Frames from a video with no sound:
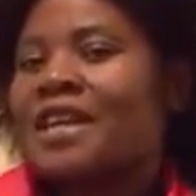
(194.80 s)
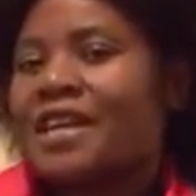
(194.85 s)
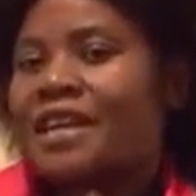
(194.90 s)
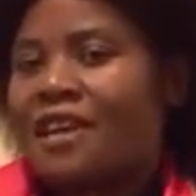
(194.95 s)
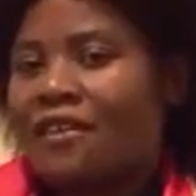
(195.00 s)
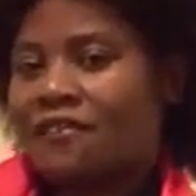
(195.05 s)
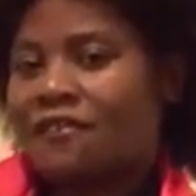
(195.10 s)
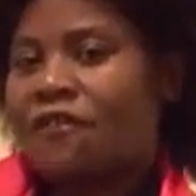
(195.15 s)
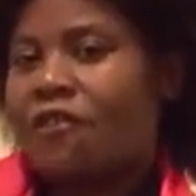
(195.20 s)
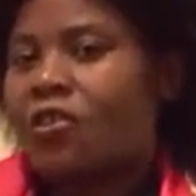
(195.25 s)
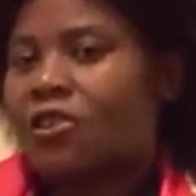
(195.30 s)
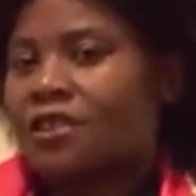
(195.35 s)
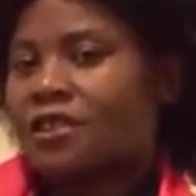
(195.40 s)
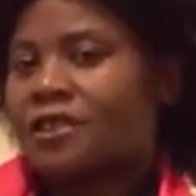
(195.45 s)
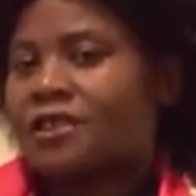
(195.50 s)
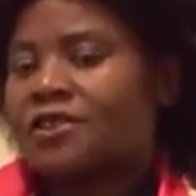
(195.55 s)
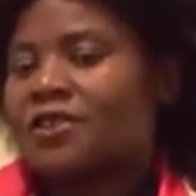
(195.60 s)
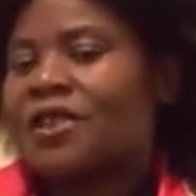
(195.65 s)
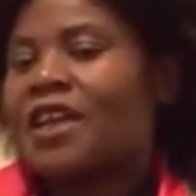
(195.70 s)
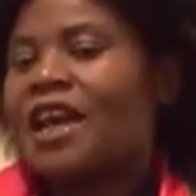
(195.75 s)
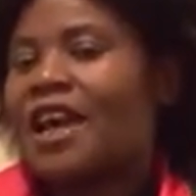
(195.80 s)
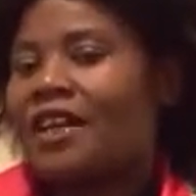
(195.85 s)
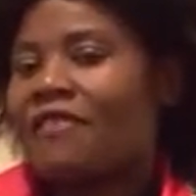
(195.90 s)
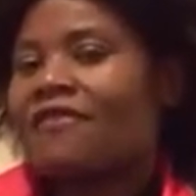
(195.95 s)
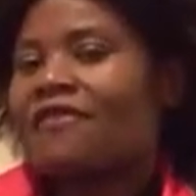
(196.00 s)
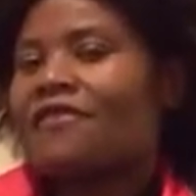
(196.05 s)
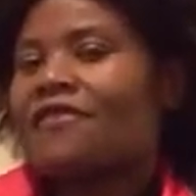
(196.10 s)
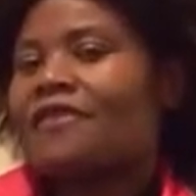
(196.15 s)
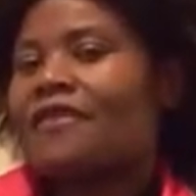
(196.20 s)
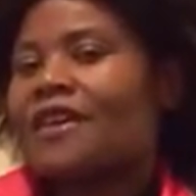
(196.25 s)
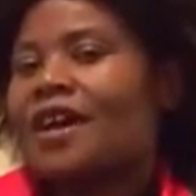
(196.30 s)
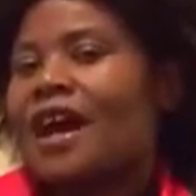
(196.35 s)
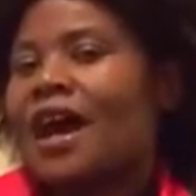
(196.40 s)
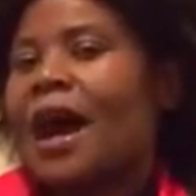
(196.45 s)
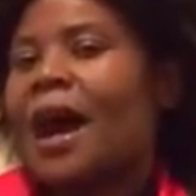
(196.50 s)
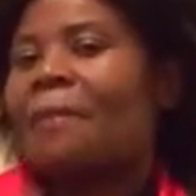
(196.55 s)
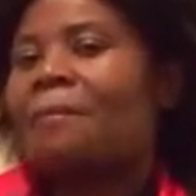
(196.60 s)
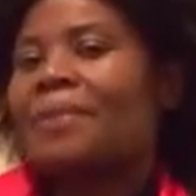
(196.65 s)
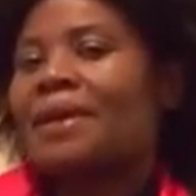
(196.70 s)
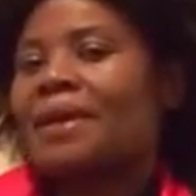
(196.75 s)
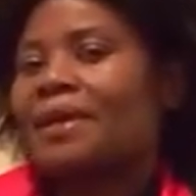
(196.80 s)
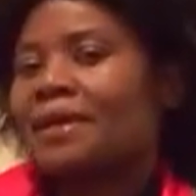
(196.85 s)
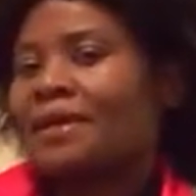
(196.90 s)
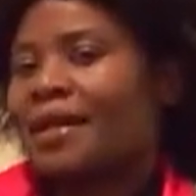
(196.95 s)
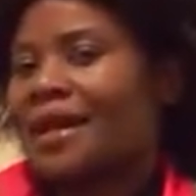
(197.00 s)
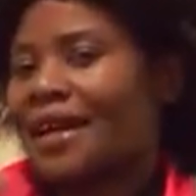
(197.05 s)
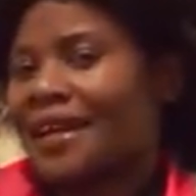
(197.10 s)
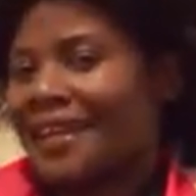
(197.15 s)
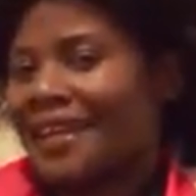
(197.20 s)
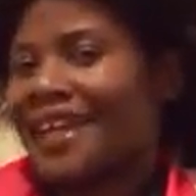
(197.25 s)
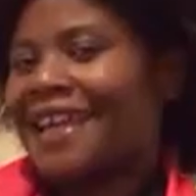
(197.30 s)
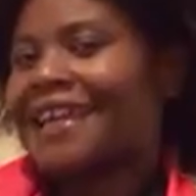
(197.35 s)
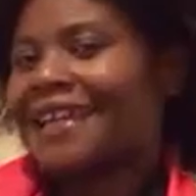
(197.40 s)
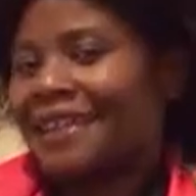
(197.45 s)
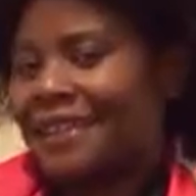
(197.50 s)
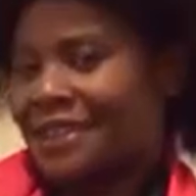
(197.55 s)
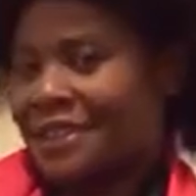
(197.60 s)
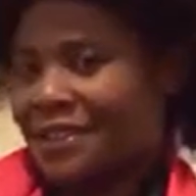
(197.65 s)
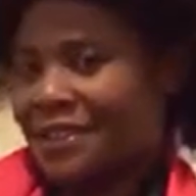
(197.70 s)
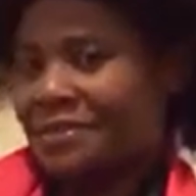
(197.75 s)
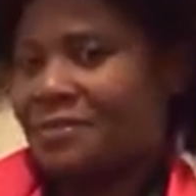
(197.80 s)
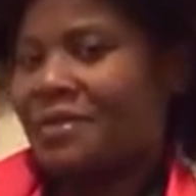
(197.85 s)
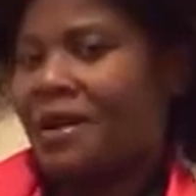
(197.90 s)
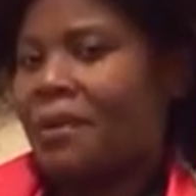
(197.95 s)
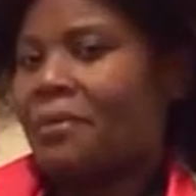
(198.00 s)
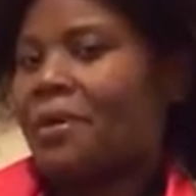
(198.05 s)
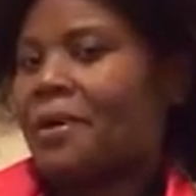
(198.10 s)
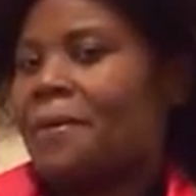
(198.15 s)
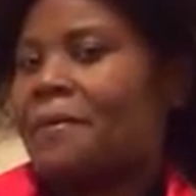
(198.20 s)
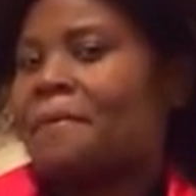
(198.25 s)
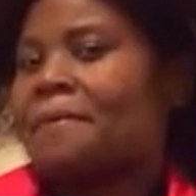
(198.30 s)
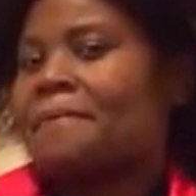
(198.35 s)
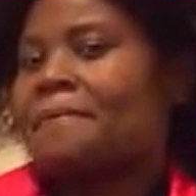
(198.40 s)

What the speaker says: can afford to have happen again in Zimbabwe.